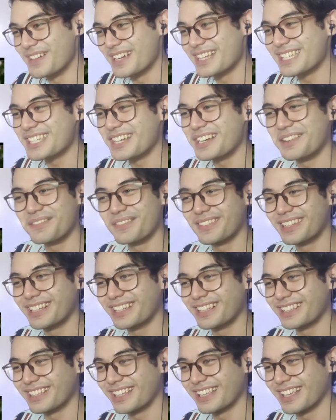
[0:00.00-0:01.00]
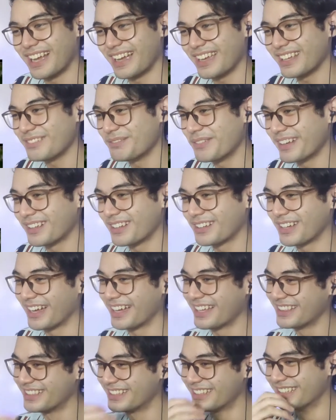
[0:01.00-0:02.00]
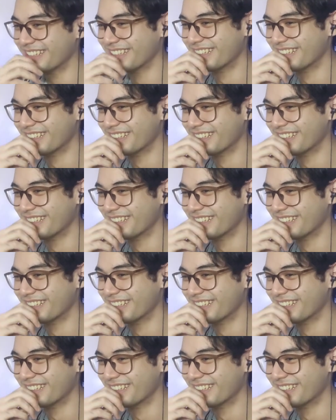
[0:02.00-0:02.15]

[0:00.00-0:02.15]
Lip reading: May something talaga. Ay, my God.